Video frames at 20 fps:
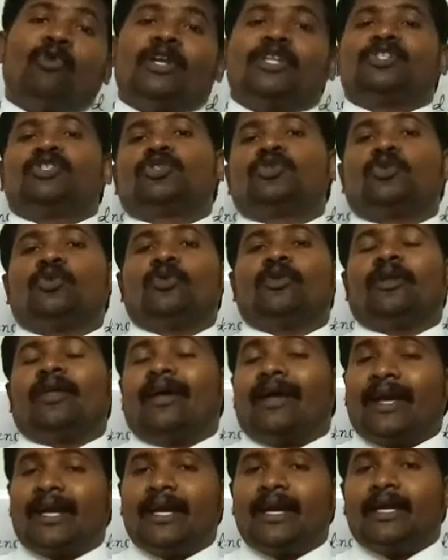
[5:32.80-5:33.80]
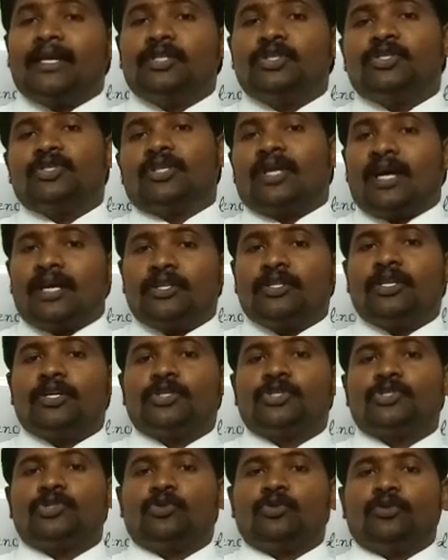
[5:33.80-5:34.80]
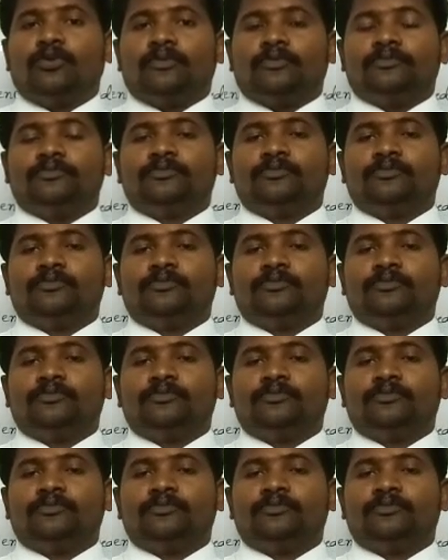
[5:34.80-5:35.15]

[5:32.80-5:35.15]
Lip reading: one stone against another stone.